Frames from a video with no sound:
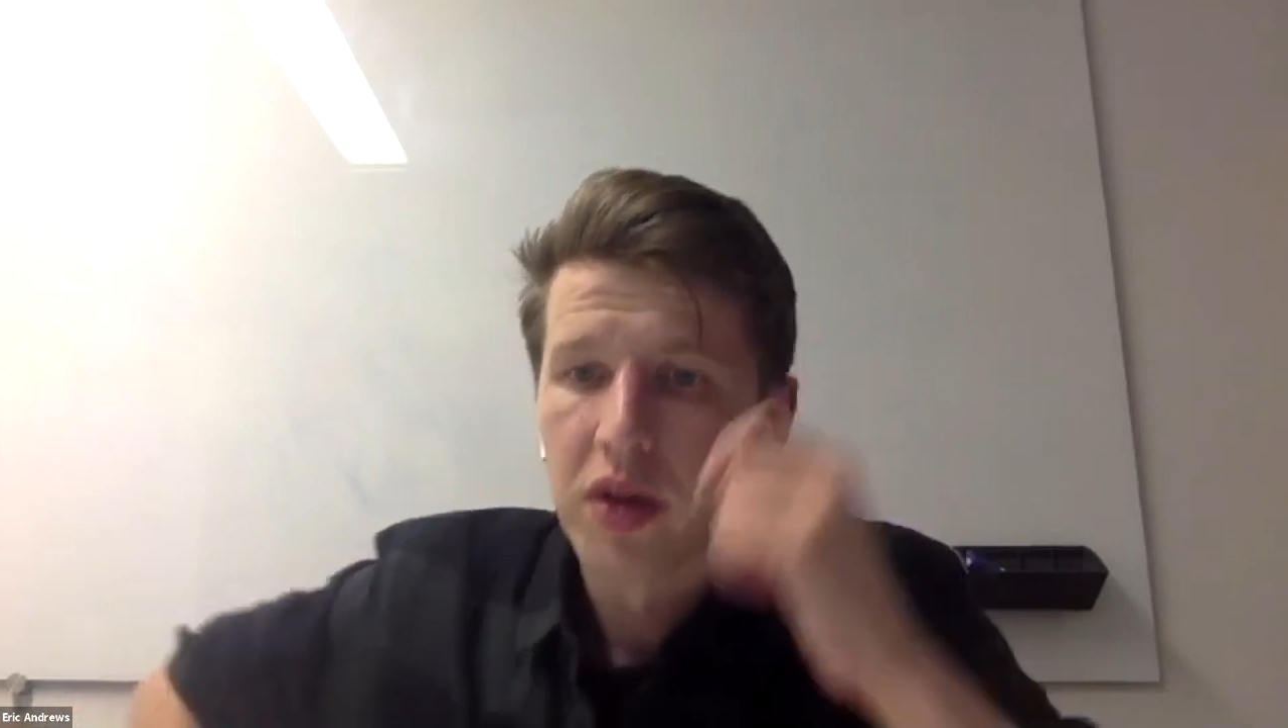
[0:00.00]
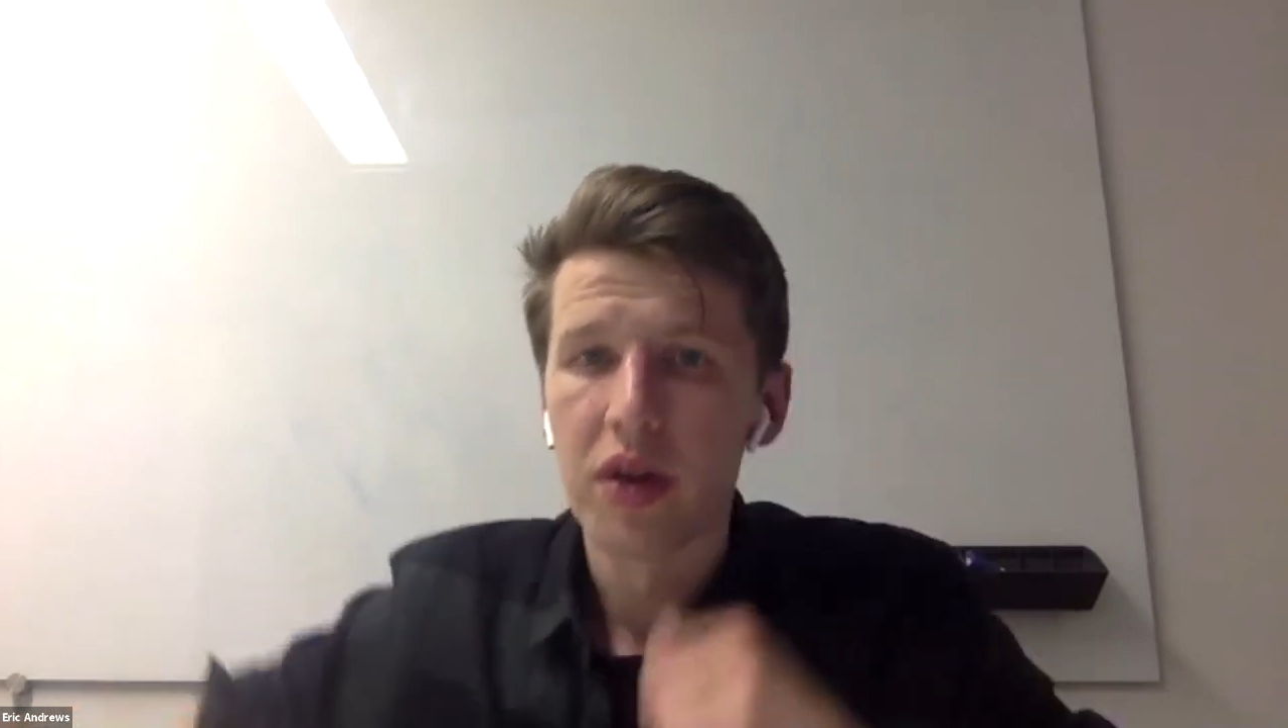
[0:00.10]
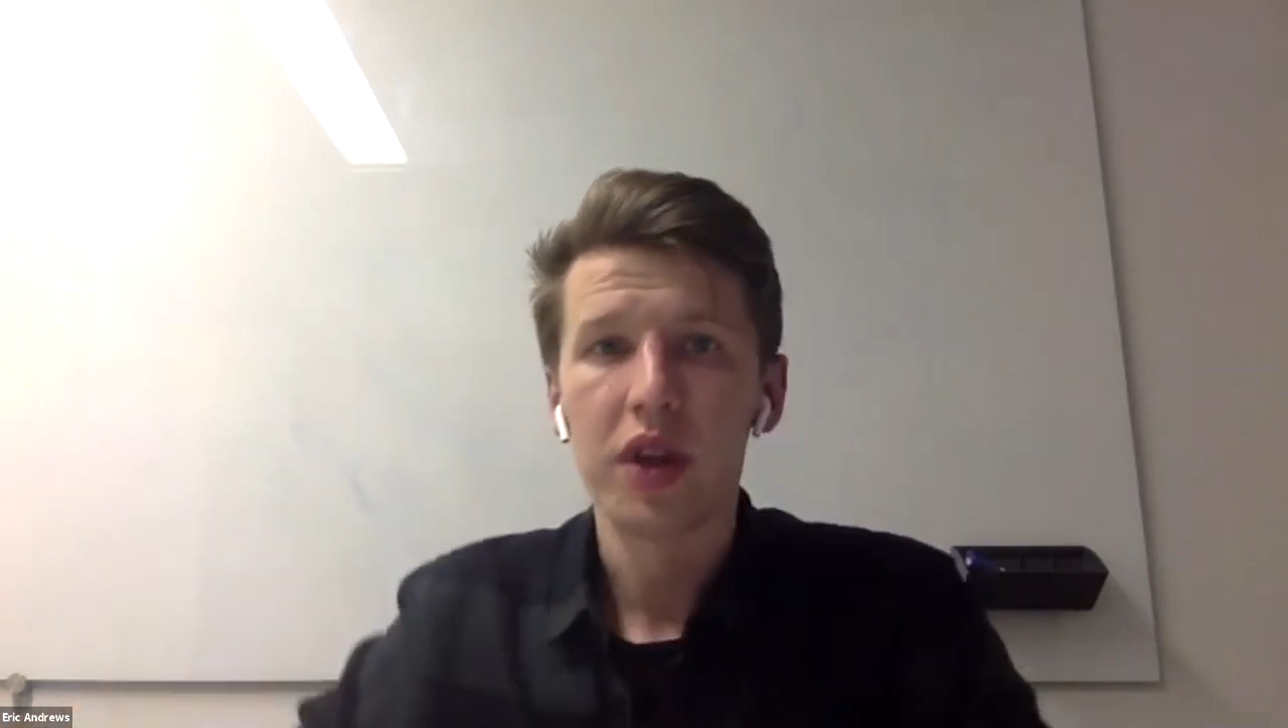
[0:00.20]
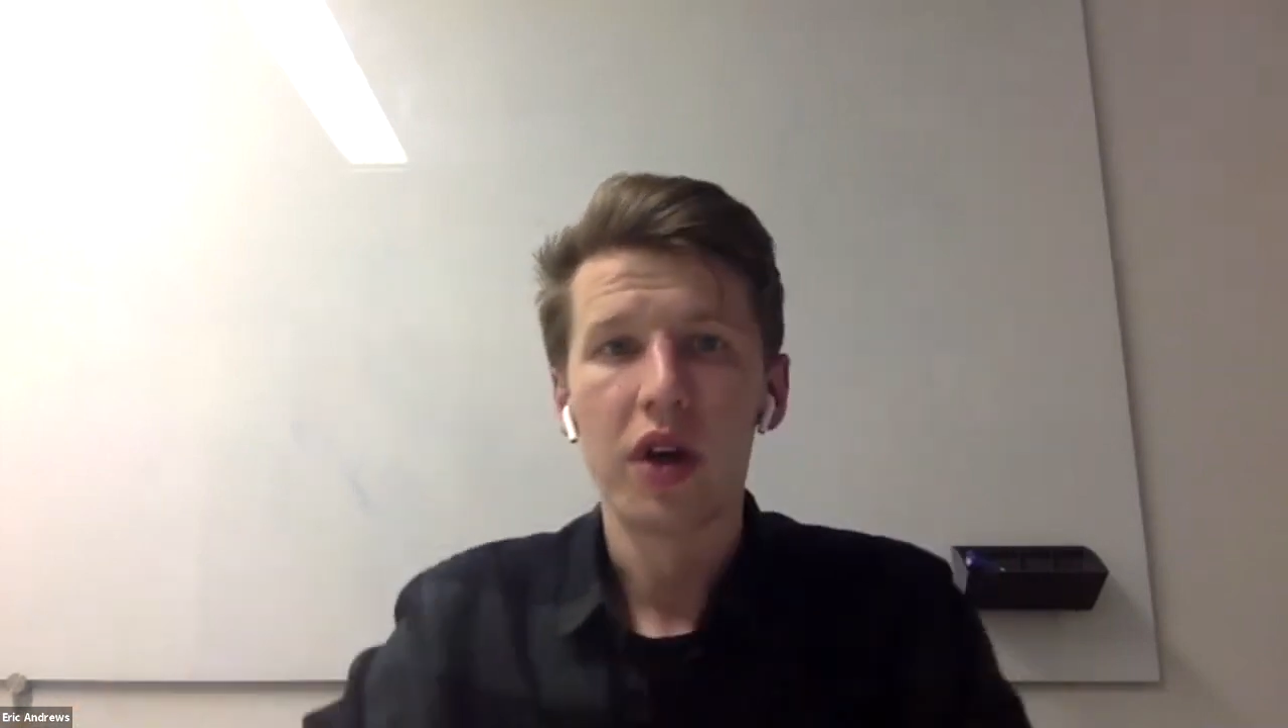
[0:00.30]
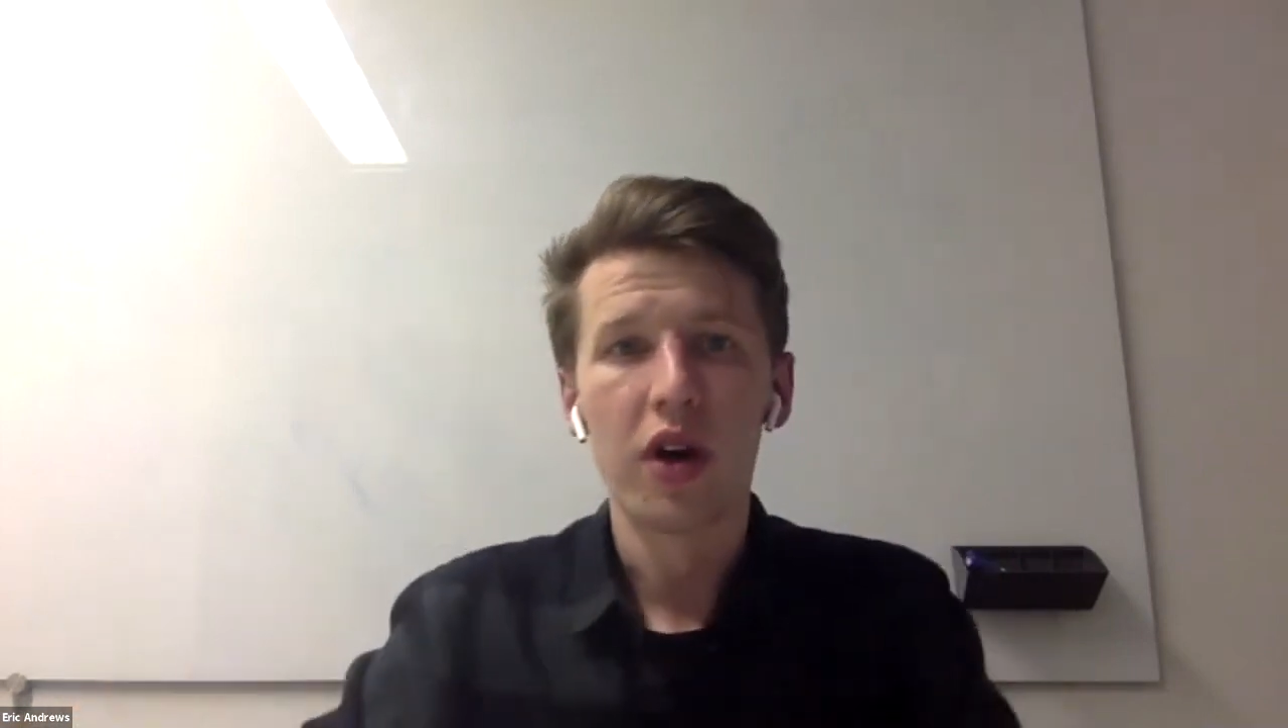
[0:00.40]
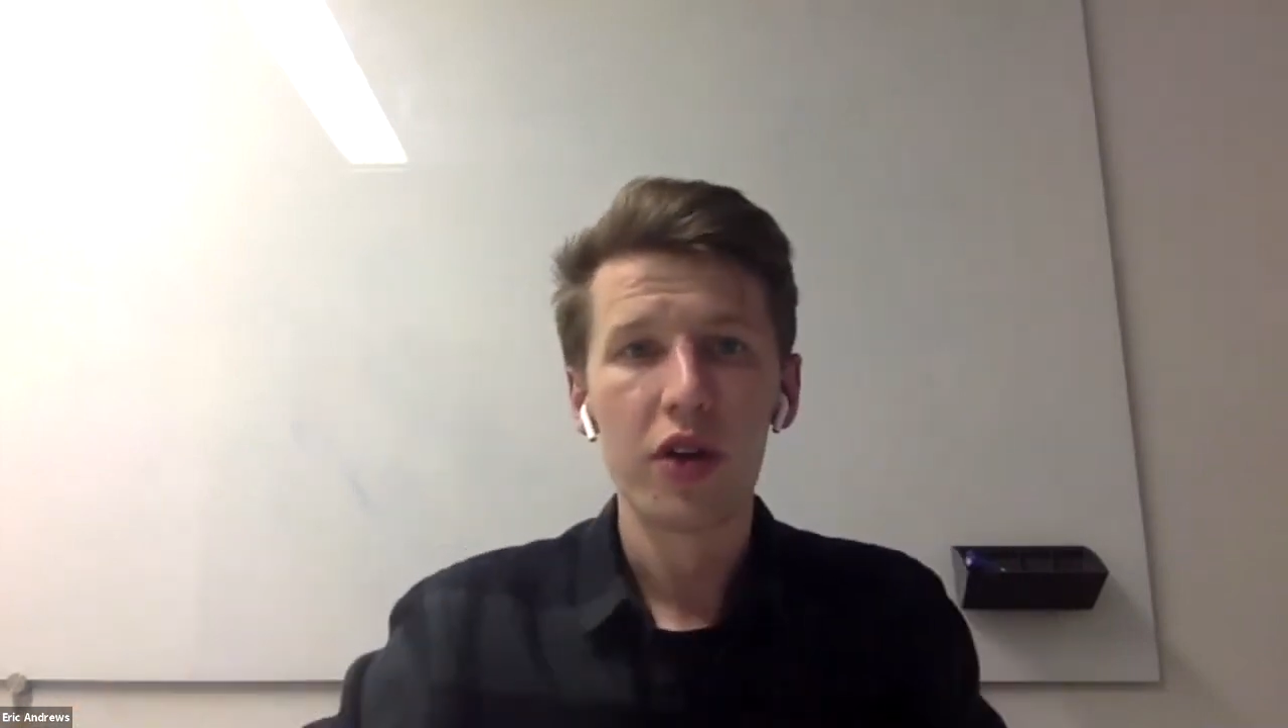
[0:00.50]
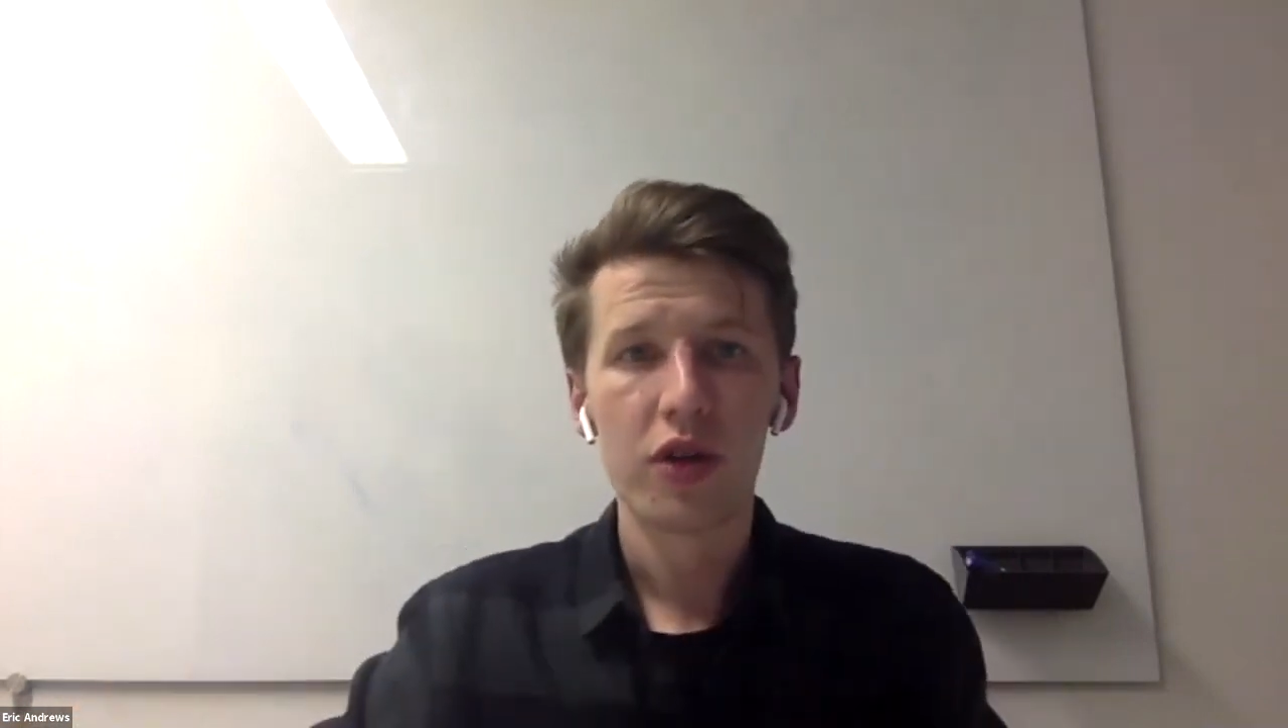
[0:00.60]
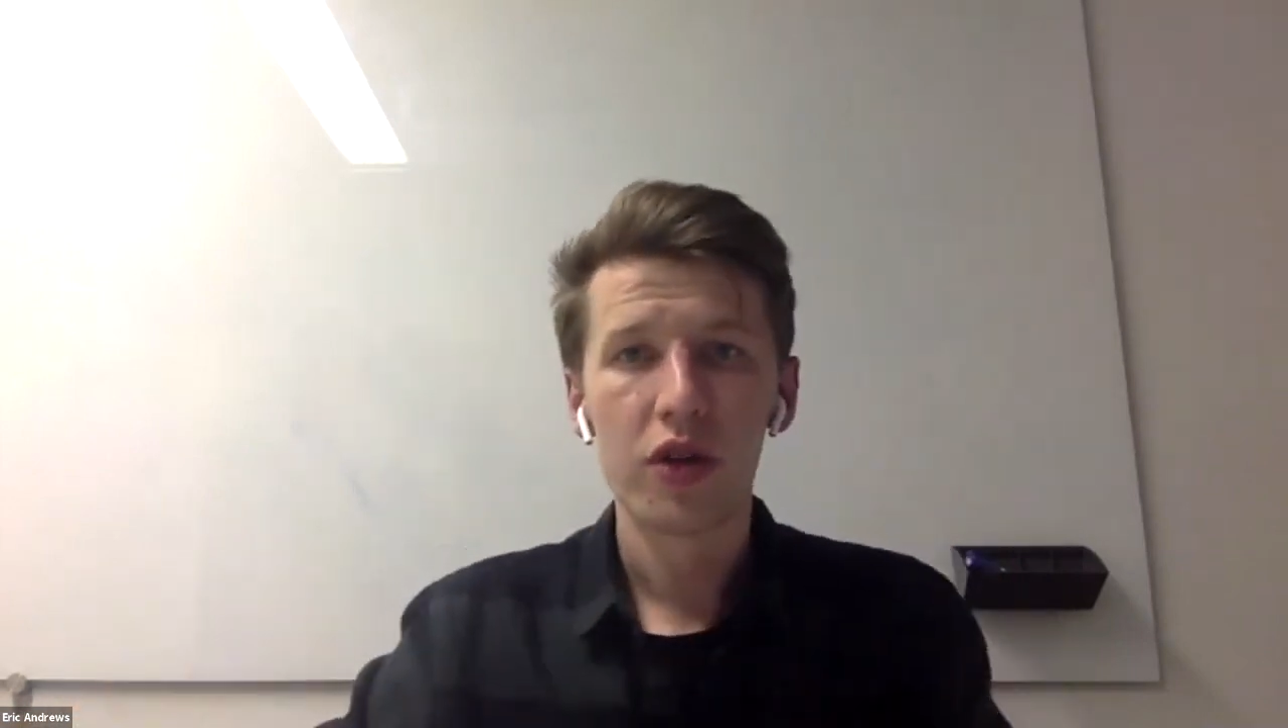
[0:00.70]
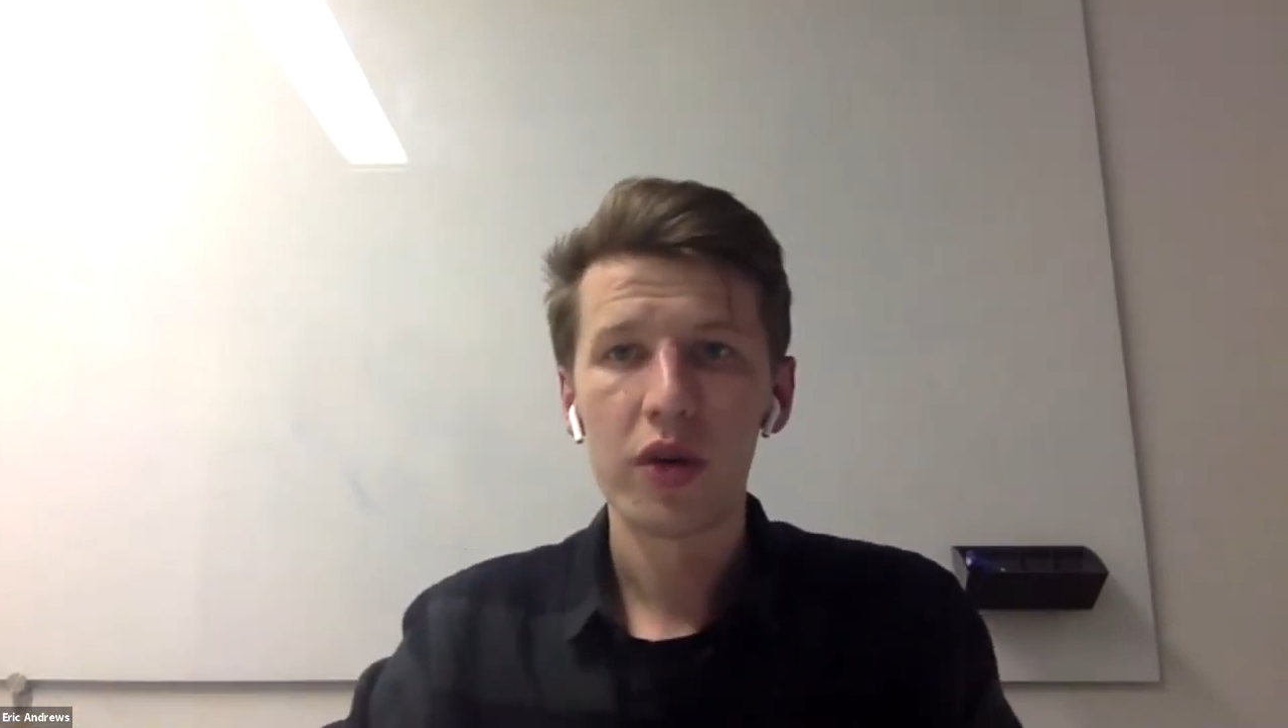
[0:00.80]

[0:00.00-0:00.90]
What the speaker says: there any other